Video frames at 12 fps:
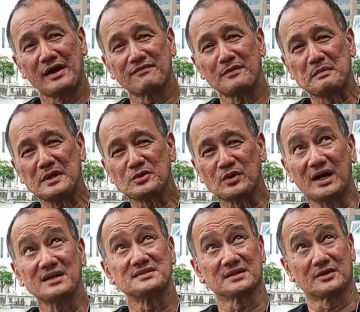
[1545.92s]
And for me to
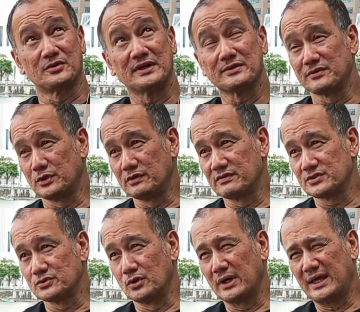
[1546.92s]
ask the creator of the universe
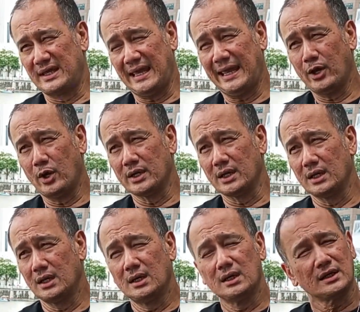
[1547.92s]
to, hey, hang on,
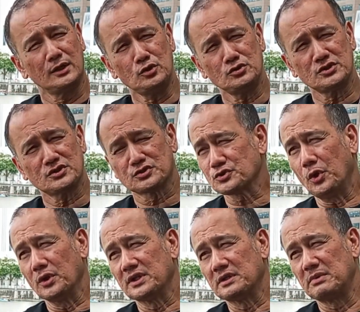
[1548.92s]
can you just
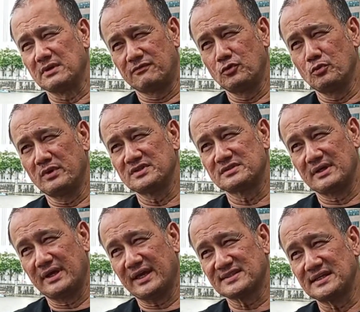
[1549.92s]
stall a little bit, a few months,
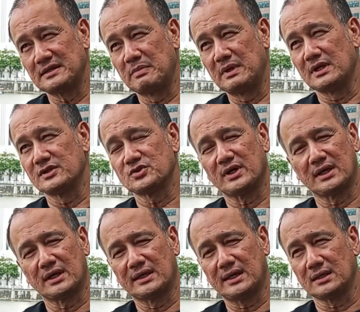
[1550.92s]
extend a bit, so I
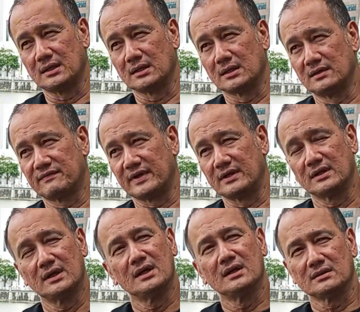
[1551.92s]
can get a girlfriend,
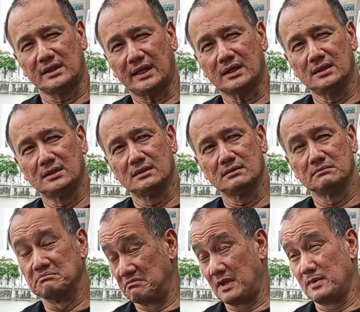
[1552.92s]
tackle her,
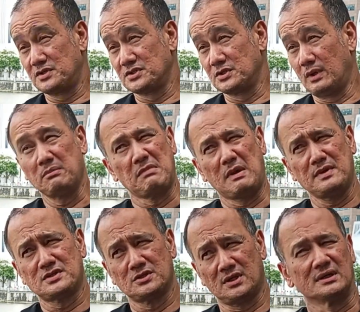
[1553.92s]
maybe she's the one,
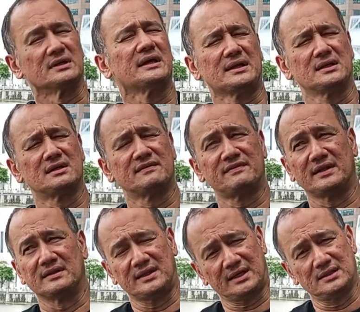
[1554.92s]
maybe she's not, get another
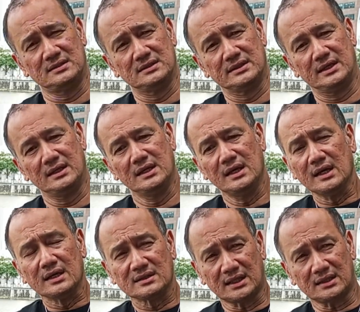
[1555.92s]
girlfriend, tackle her again,
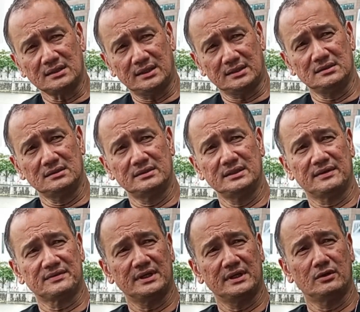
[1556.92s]
tackle already,
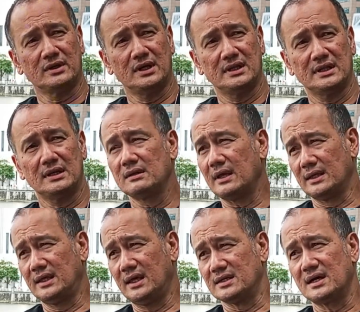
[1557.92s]
after that, okay, then
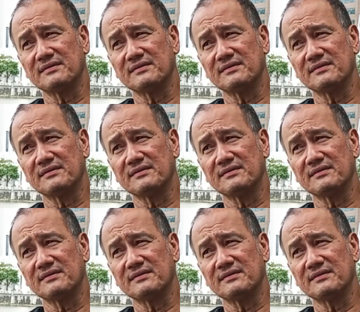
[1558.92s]
engage.